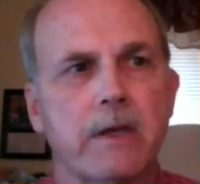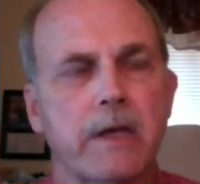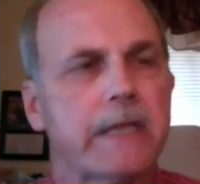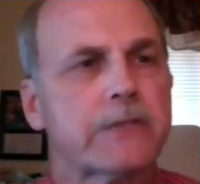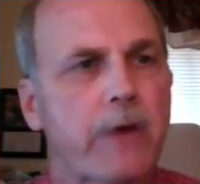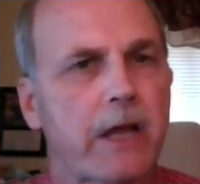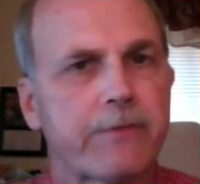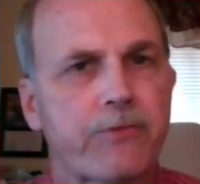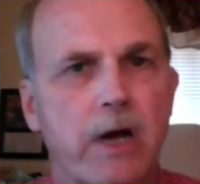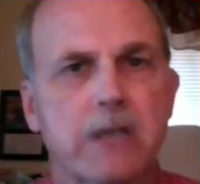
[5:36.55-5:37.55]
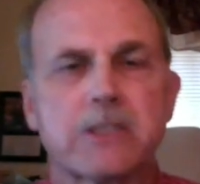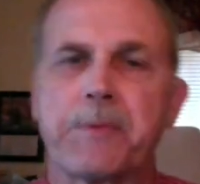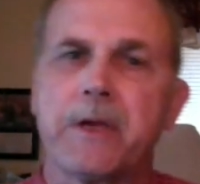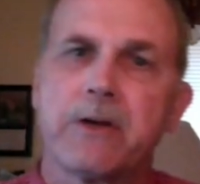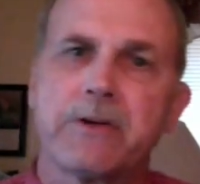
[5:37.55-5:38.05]
It is rather for us to be
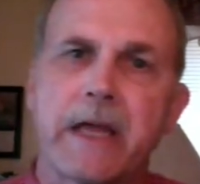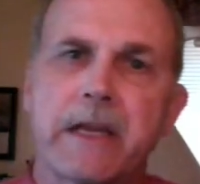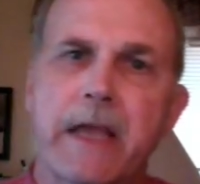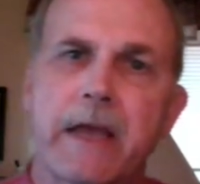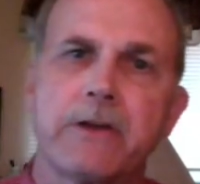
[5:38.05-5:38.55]
here dedicated